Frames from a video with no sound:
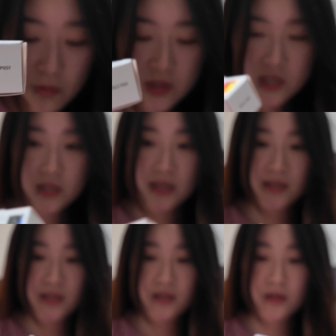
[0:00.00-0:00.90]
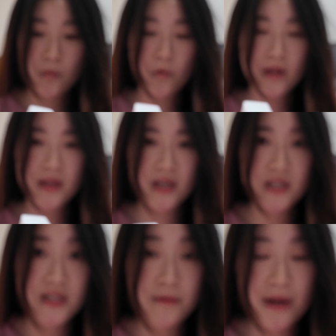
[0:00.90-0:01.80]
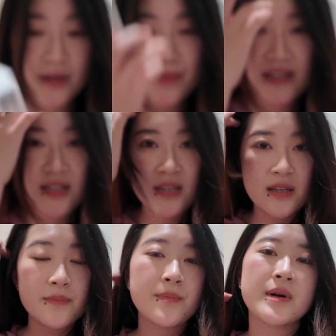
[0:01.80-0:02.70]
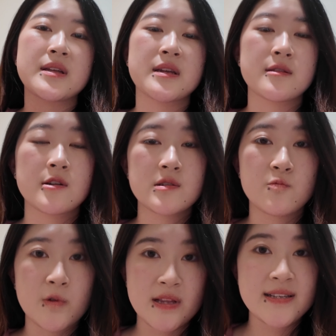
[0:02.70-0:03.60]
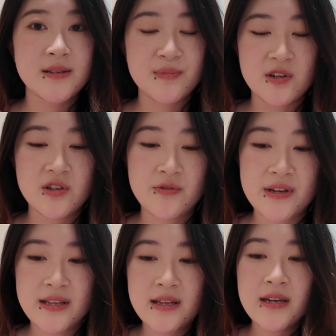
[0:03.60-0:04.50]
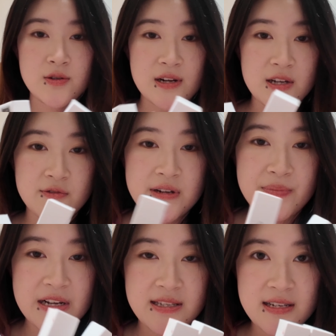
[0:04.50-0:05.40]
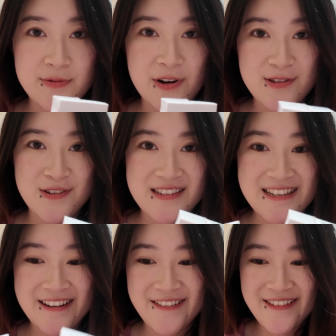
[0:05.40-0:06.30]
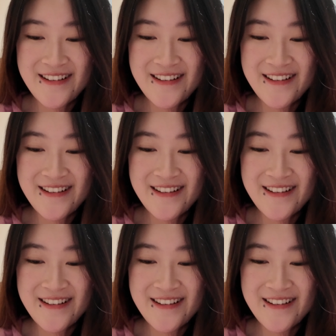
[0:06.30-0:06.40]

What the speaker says: which isn't one that she recommended, but it looks really similar to it. So I got 3 because these were also on sale.